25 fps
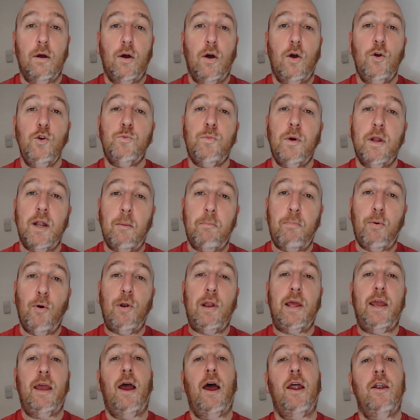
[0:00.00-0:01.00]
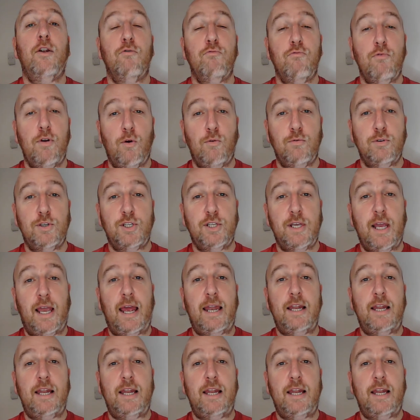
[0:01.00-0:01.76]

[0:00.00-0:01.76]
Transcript: who's been a bully and a real shit,